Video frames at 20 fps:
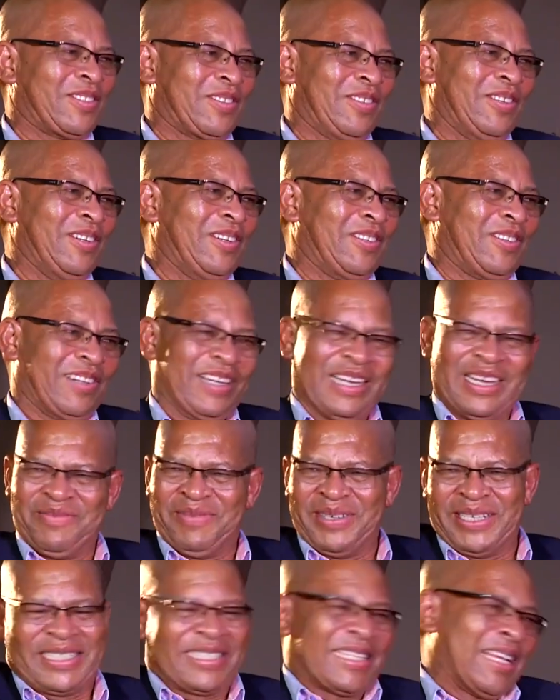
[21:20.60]
to school to
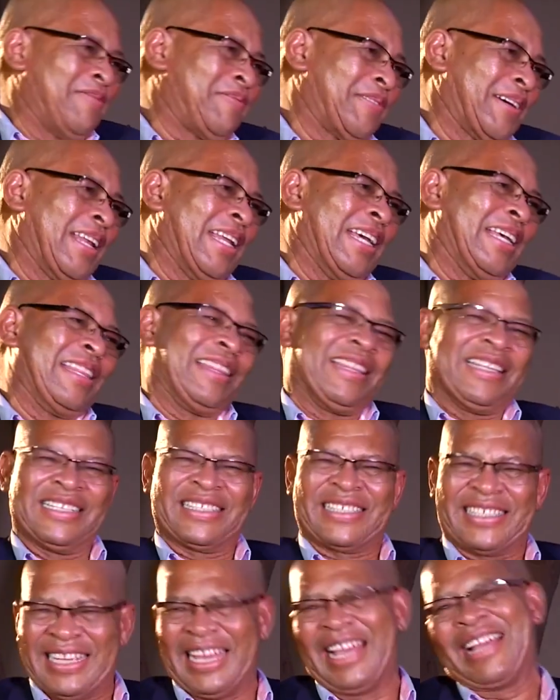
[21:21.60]
come and suffer like
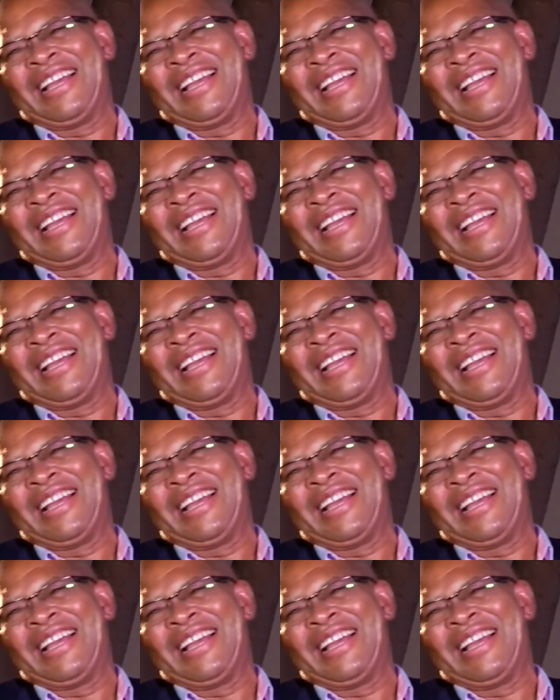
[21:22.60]
this.